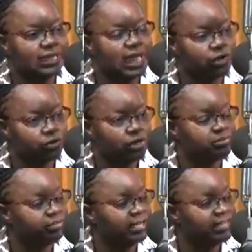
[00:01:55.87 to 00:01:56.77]
the
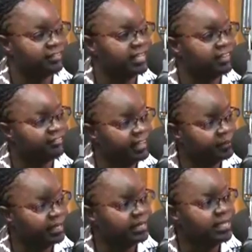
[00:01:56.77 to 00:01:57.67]
acronym for Living in
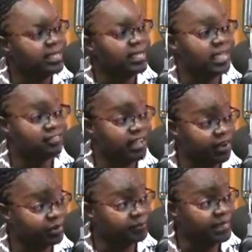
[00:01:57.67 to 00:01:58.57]
Family
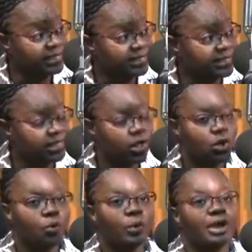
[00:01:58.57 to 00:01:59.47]
Environments,
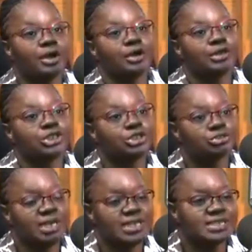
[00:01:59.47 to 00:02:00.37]
where
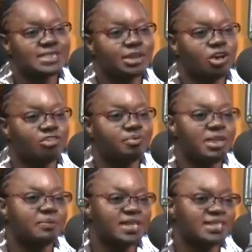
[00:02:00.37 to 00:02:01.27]
children, instead of
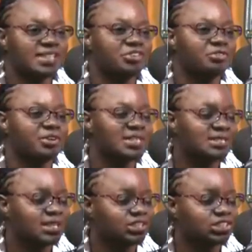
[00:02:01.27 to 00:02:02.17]
being placed in
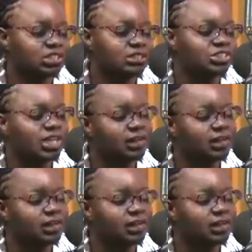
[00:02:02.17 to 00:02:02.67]
residential